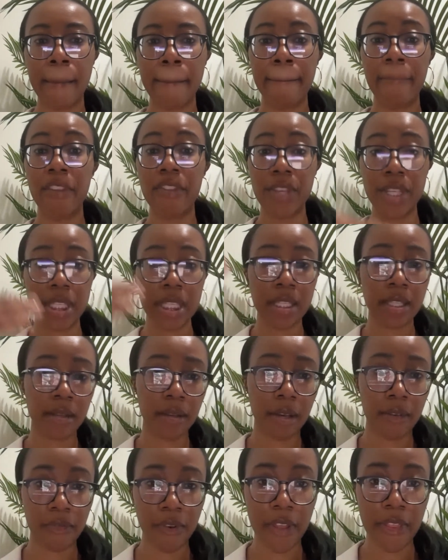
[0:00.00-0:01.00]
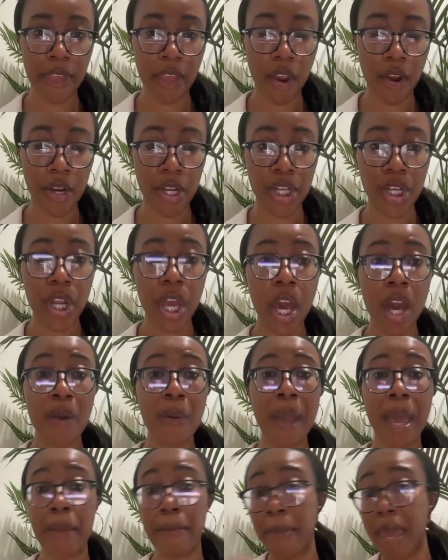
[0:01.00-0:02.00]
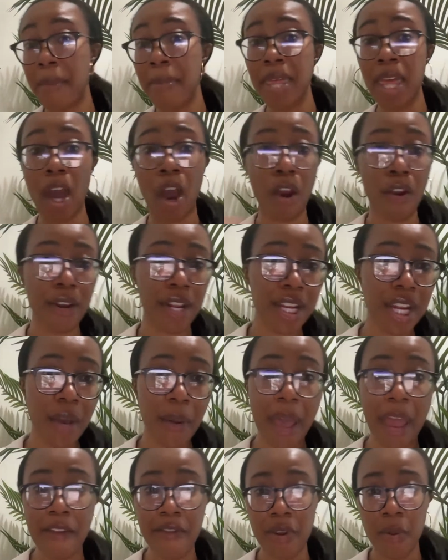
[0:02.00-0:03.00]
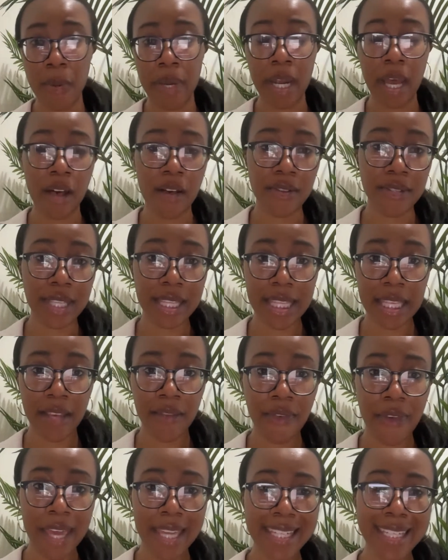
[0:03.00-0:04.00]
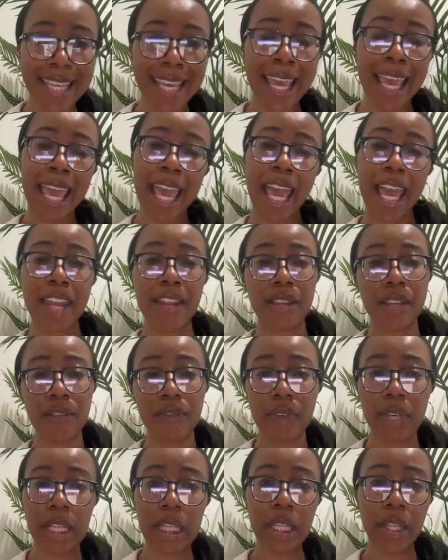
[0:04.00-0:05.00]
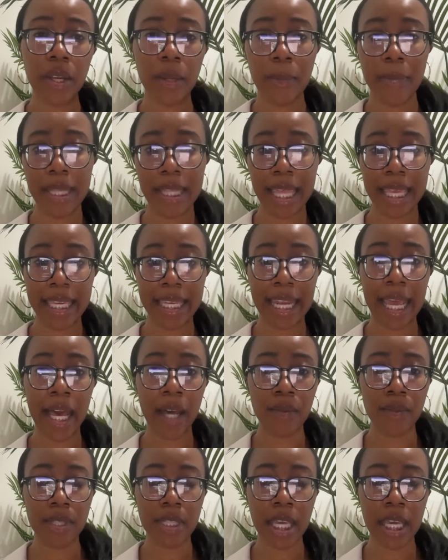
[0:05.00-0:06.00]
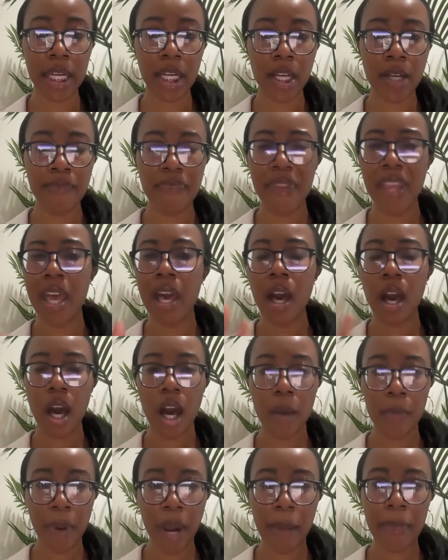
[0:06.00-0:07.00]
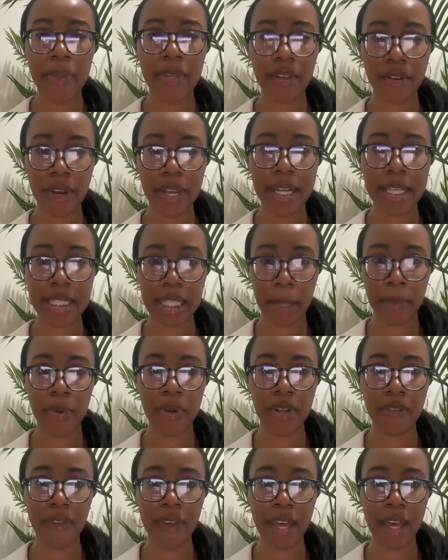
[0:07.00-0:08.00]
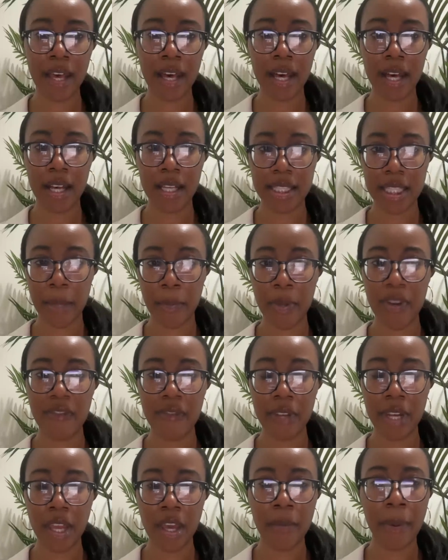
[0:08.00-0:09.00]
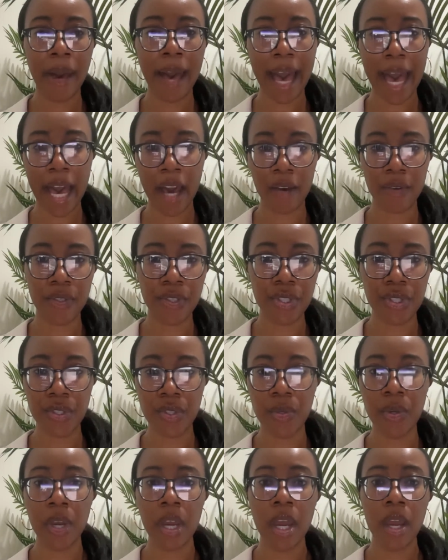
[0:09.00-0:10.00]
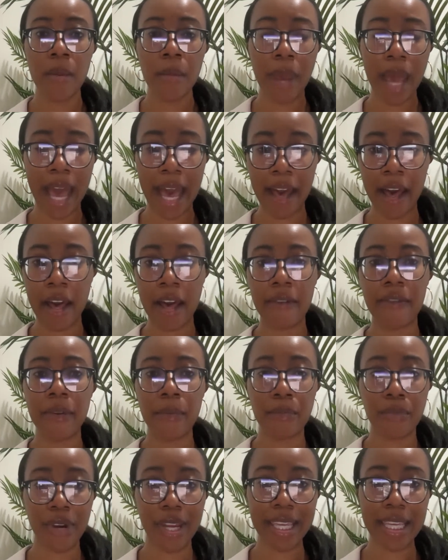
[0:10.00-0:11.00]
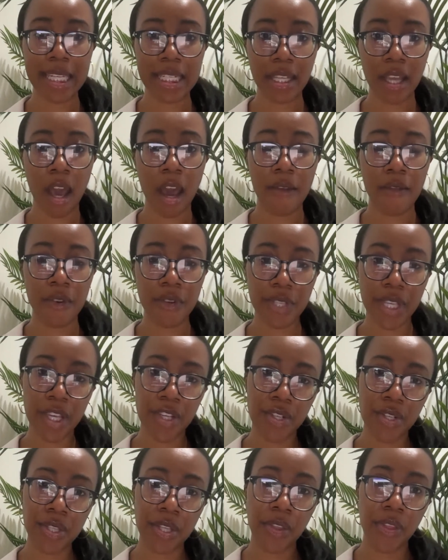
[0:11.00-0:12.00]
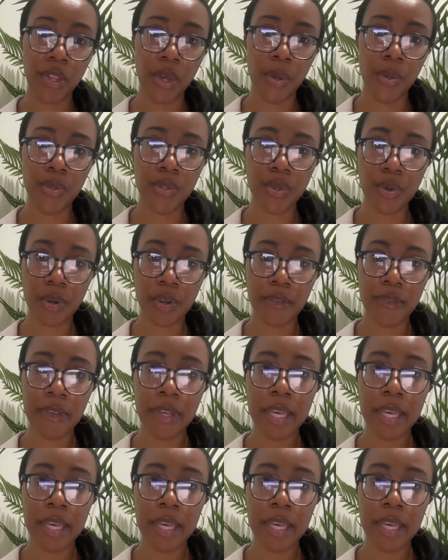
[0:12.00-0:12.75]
this is a friend they already know and maybe they already know everyone else at the event and you can feel a little bit like an outsider. I'll probably create a separate video about how to have and break into conversations in those sort of